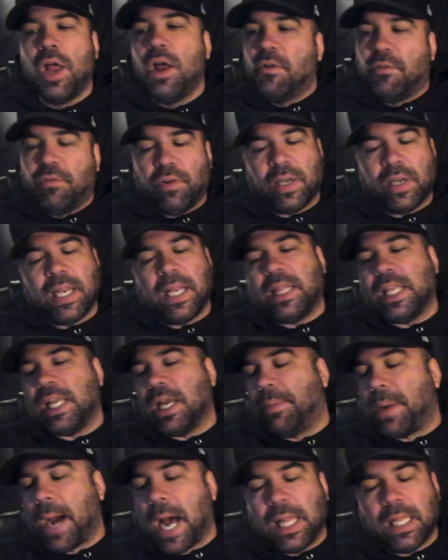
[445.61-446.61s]
Forget the
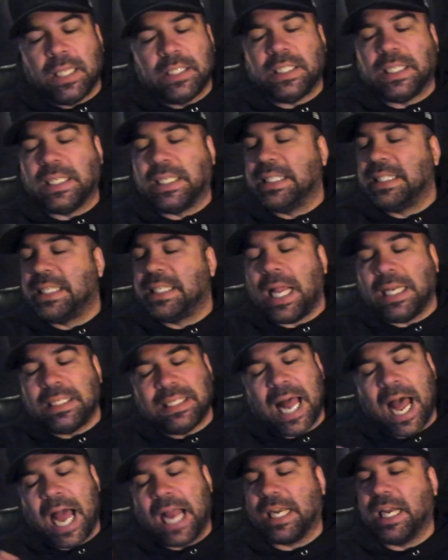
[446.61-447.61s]
apology, because that's
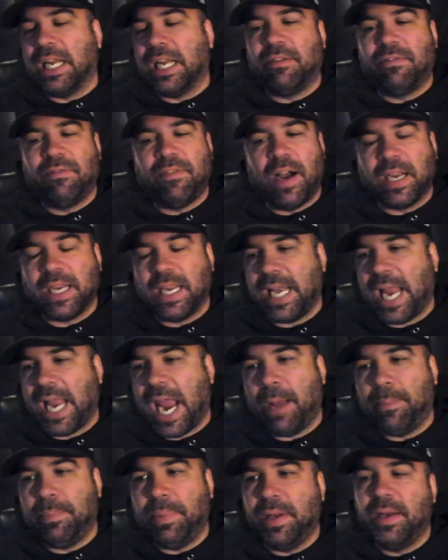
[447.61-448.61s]
not going to fucking
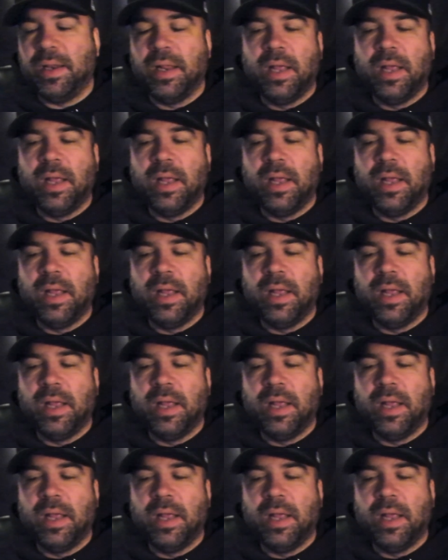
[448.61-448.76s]
happen.